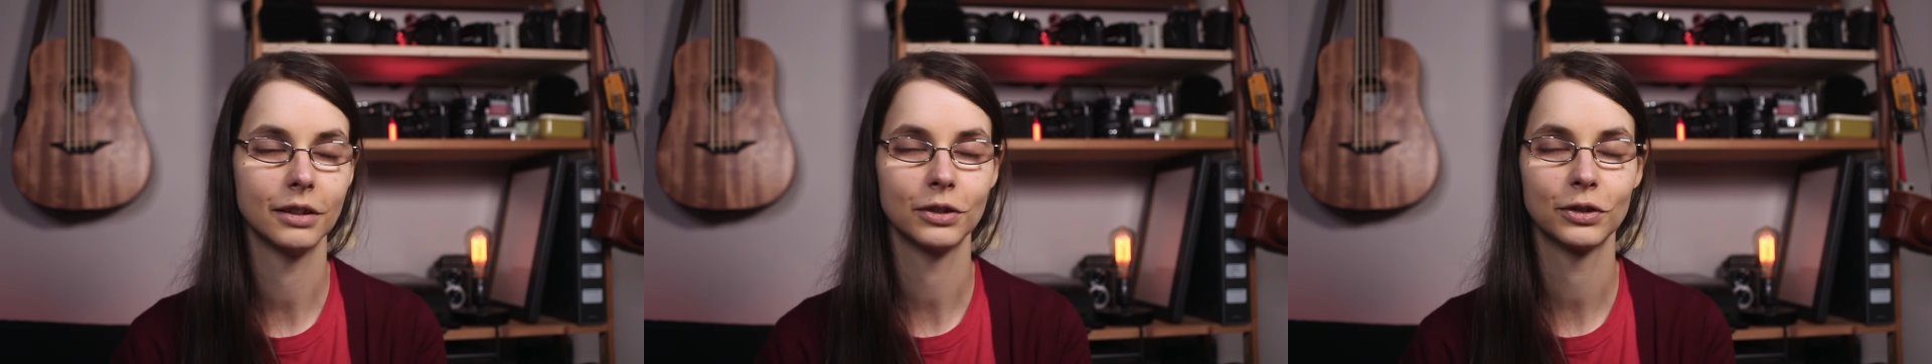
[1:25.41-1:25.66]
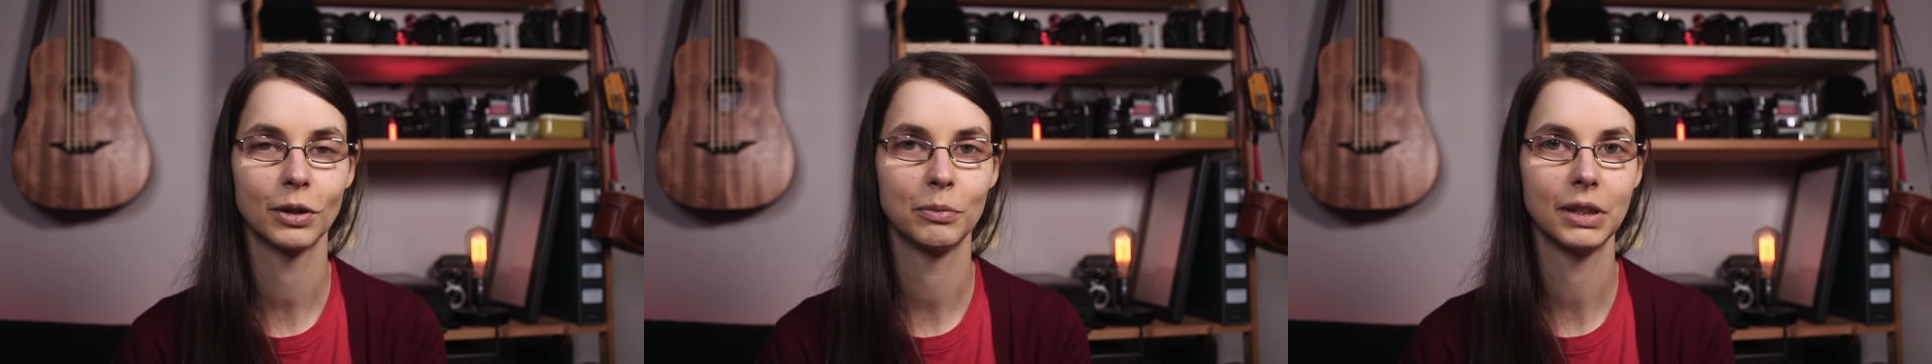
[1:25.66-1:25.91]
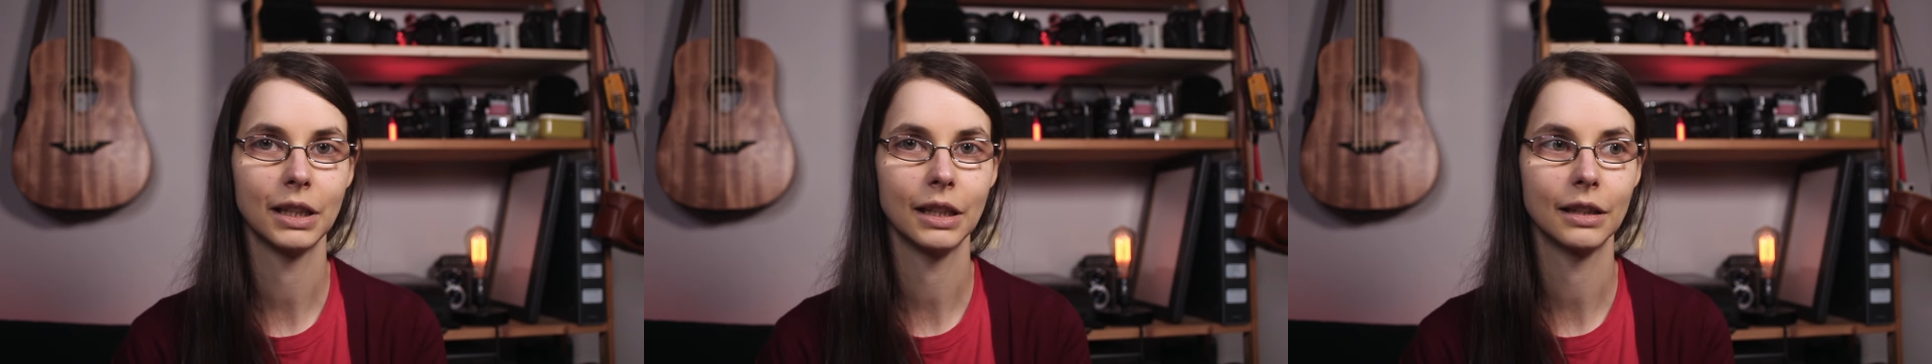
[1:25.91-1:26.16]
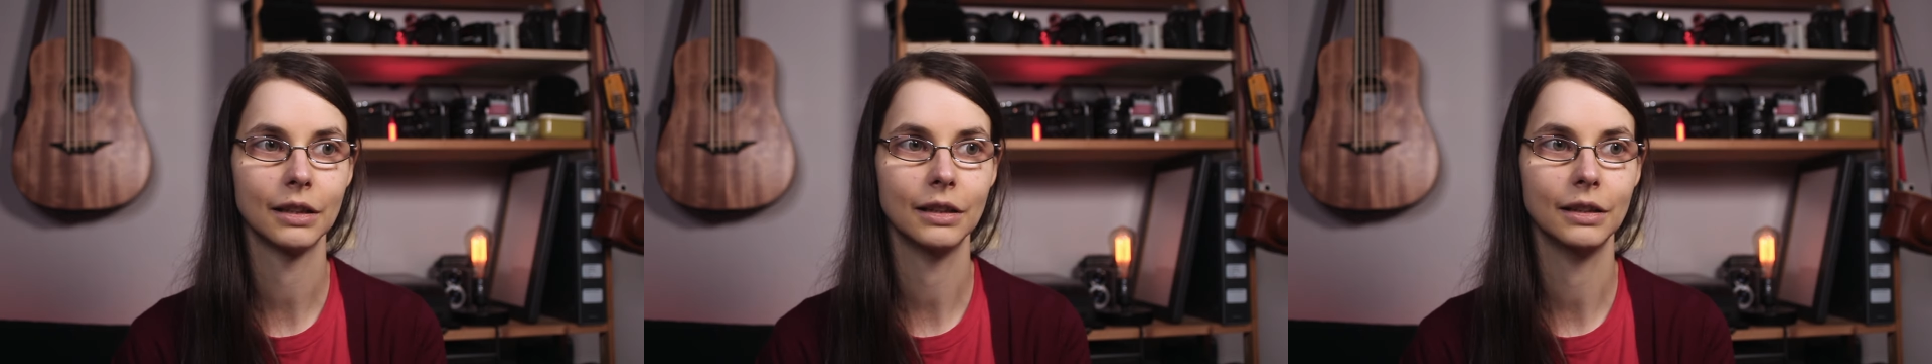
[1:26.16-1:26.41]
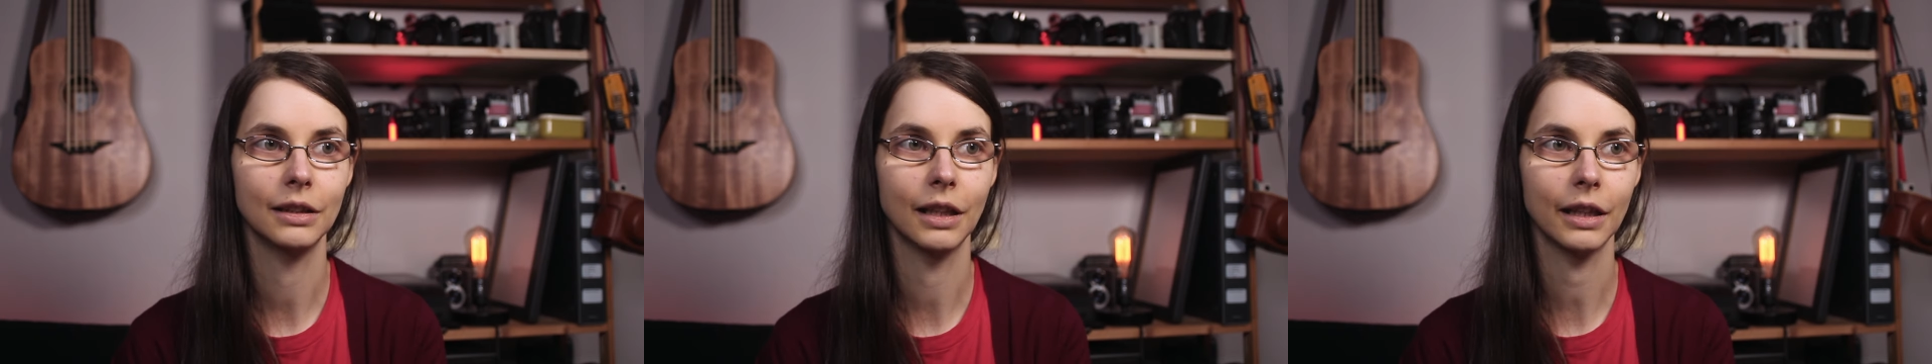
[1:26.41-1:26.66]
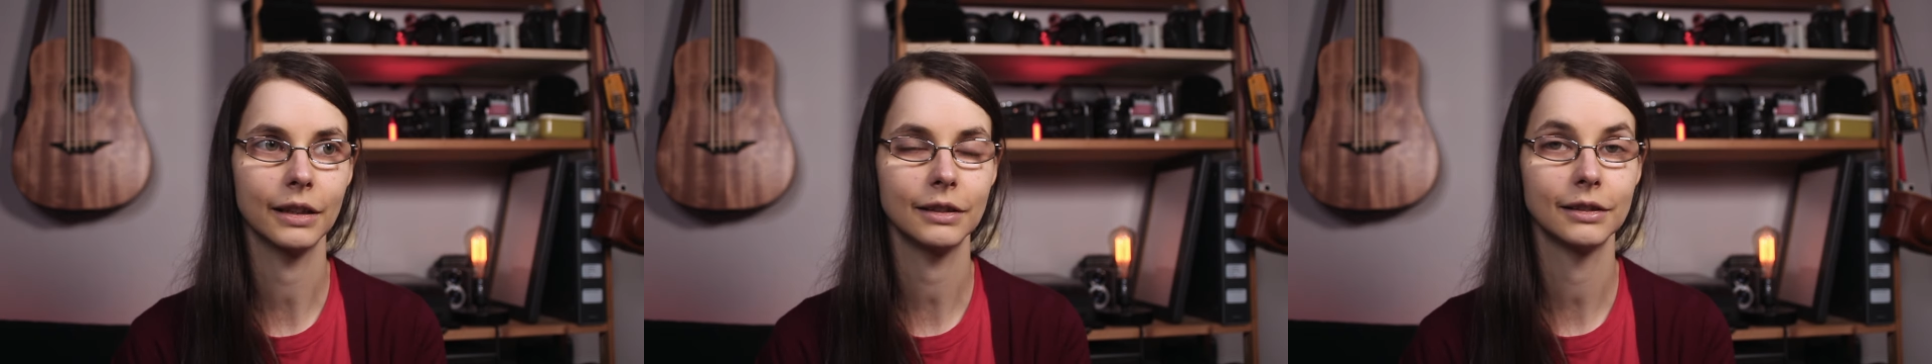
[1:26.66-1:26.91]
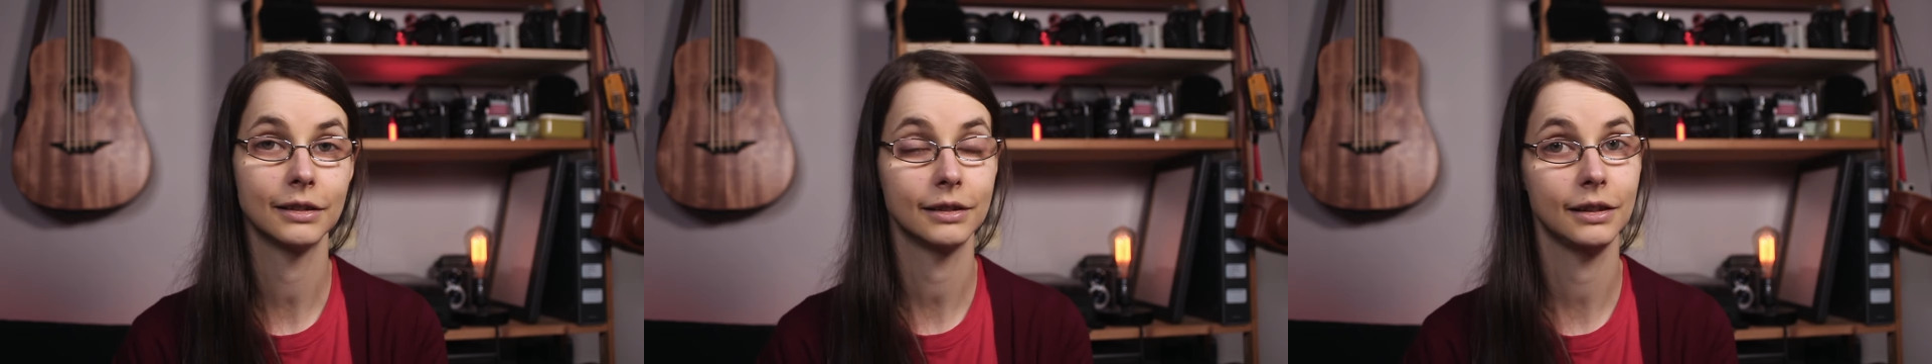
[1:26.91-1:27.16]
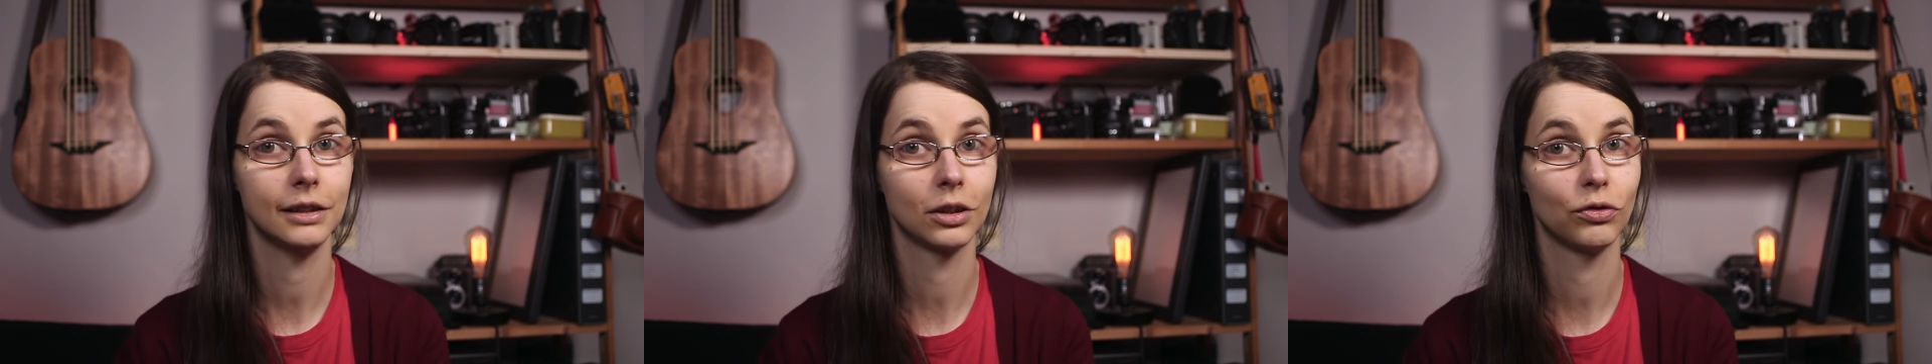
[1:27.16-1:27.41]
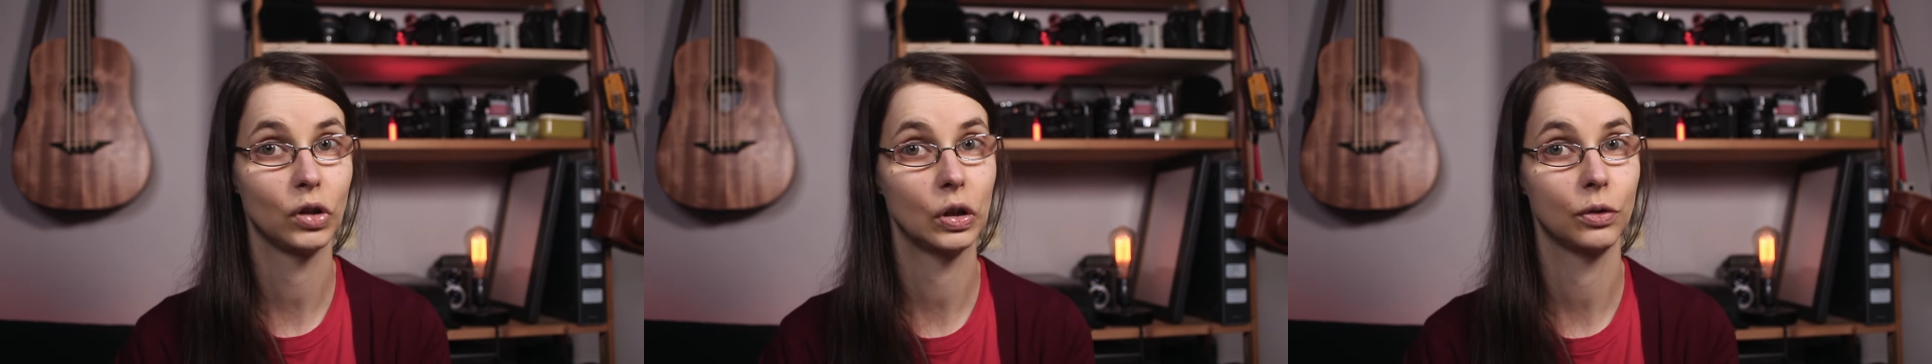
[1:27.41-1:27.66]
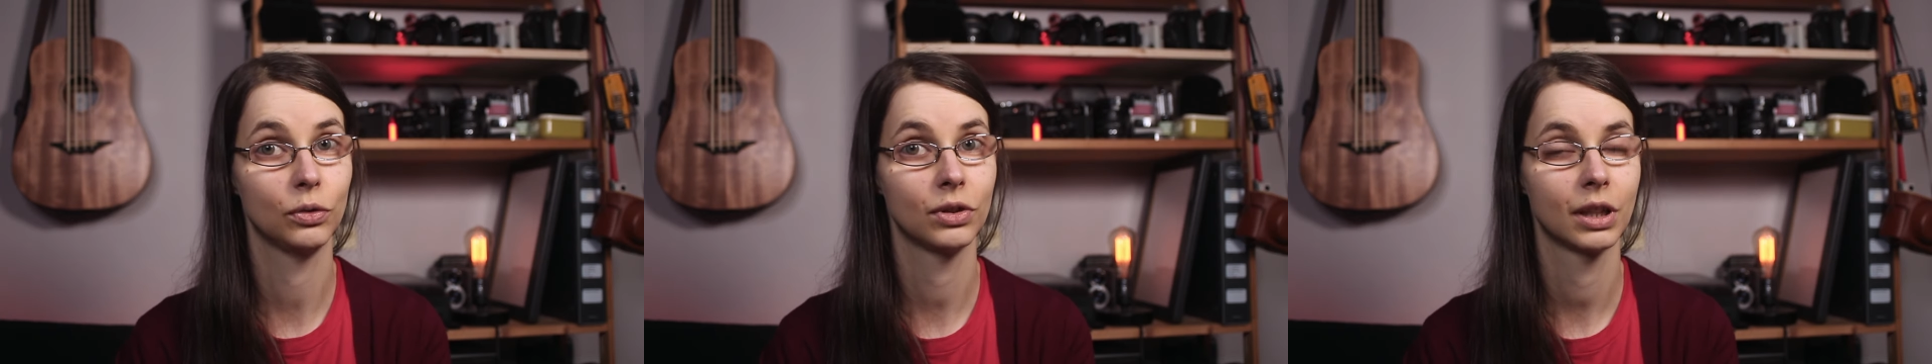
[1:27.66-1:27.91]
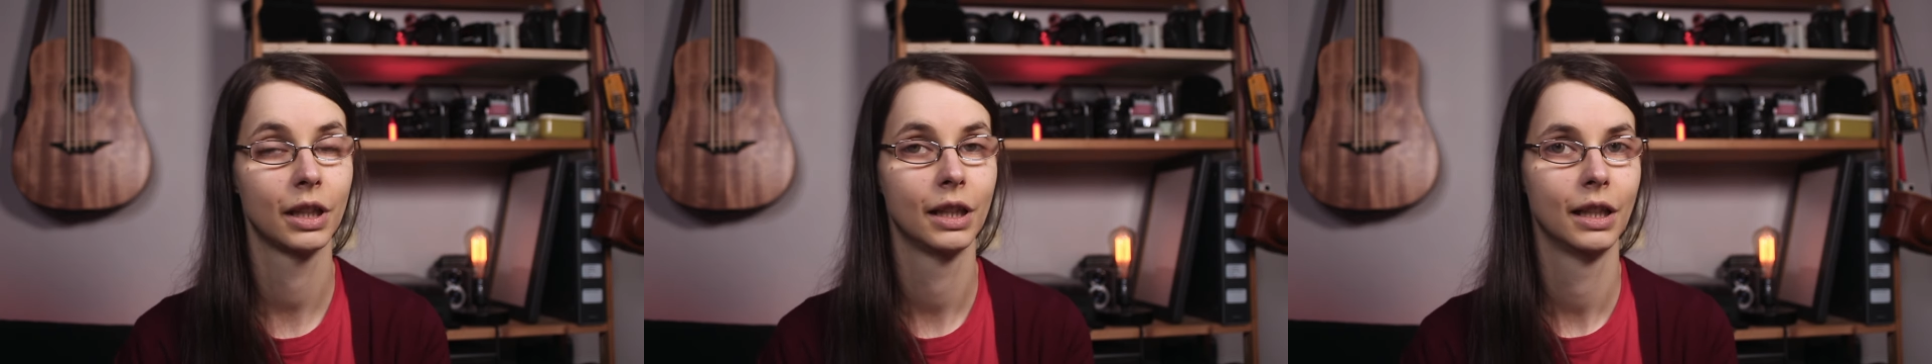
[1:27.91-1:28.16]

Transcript: There's so many nice scenic views